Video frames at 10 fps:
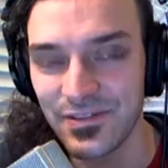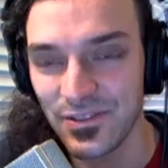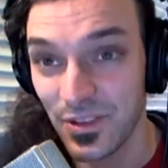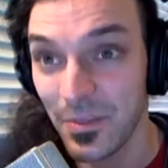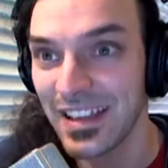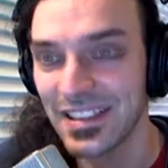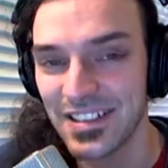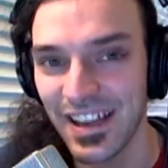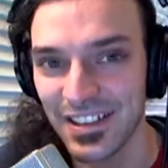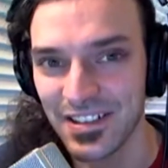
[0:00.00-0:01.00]
to me, it's
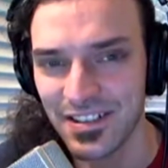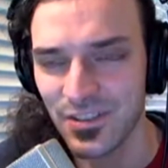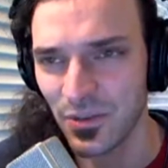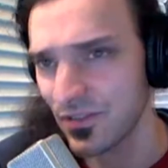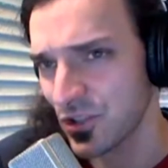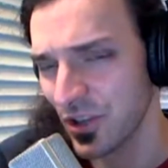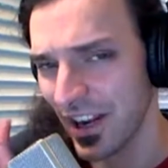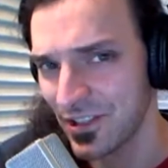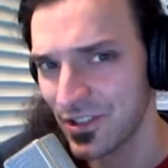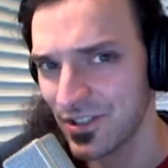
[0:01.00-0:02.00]
not as sort of
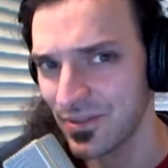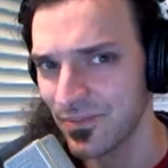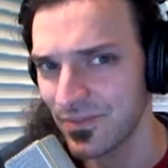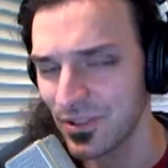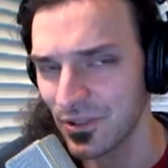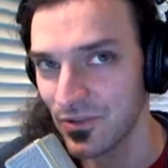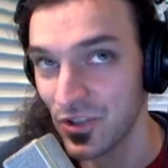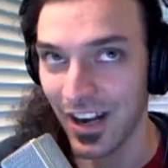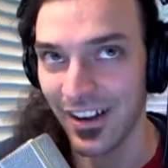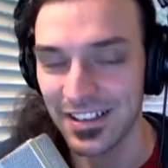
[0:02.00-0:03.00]
strange to to
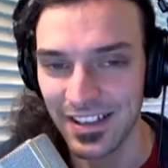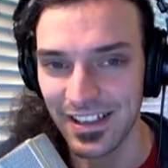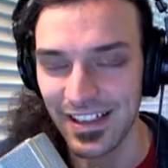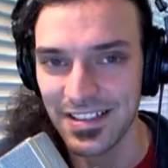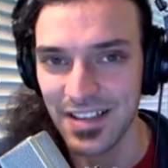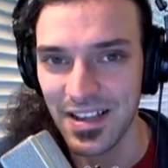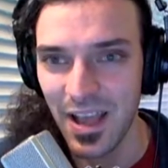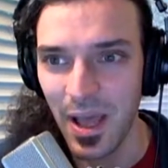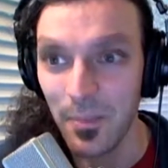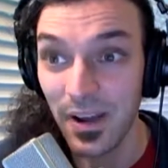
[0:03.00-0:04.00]
share it, I guess.
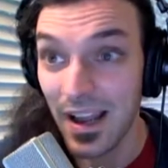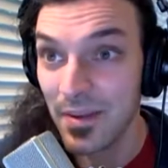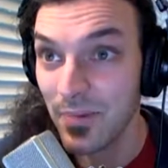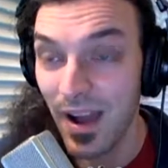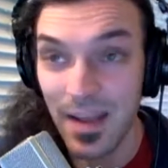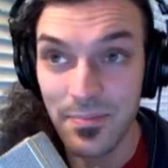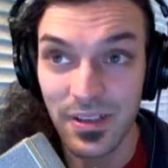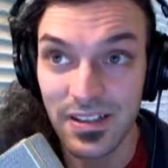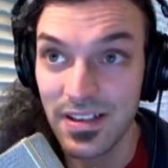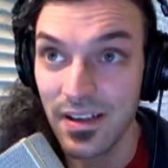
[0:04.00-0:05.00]
But I yeah. I
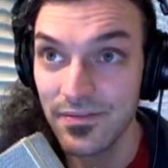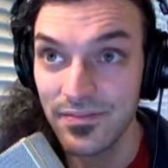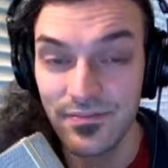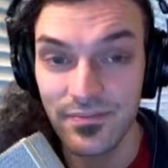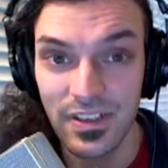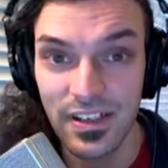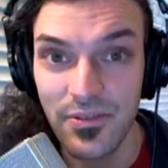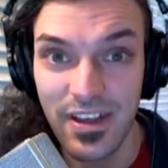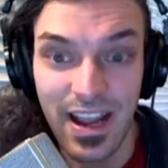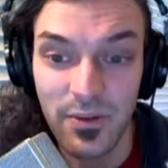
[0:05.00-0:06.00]
pick stuff, you know,
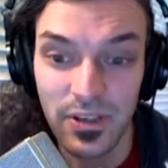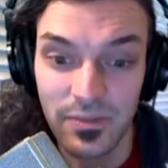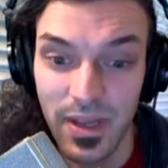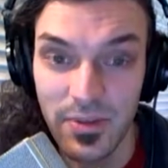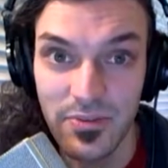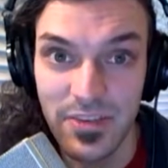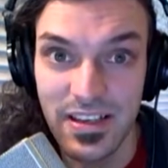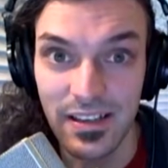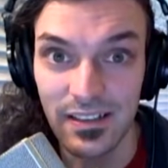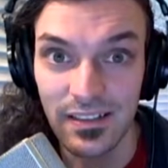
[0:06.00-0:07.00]
that I wouldn't maybe
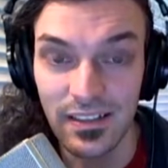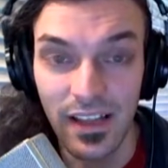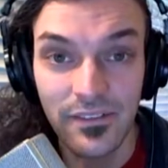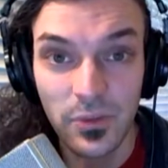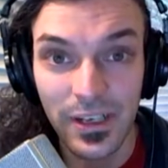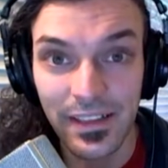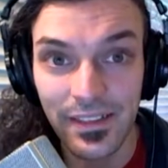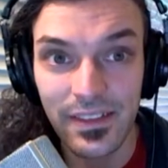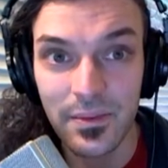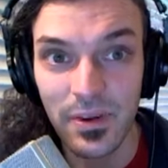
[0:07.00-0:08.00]
be in love
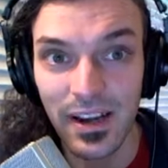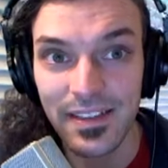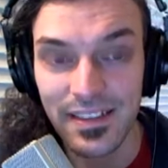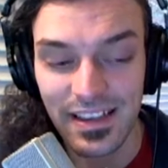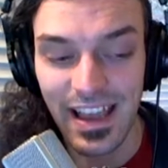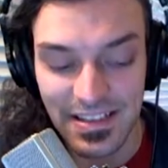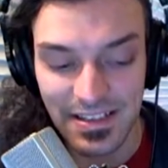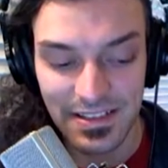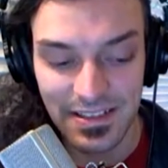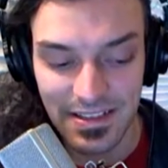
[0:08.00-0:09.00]
with, but I think as
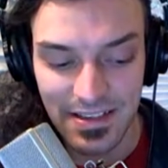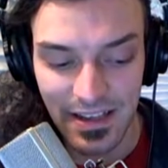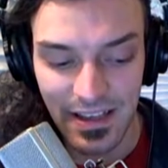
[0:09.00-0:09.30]
it's